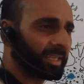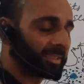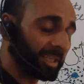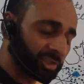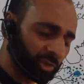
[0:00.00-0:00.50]

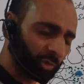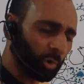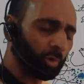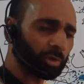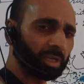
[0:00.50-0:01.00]
they
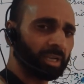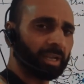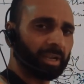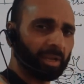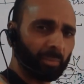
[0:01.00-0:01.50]
store
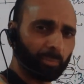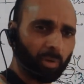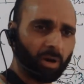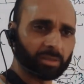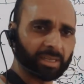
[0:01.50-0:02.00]

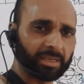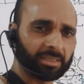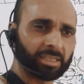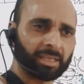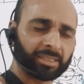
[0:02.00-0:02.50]

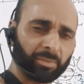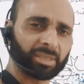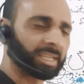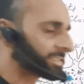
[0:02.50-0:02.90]
important chemical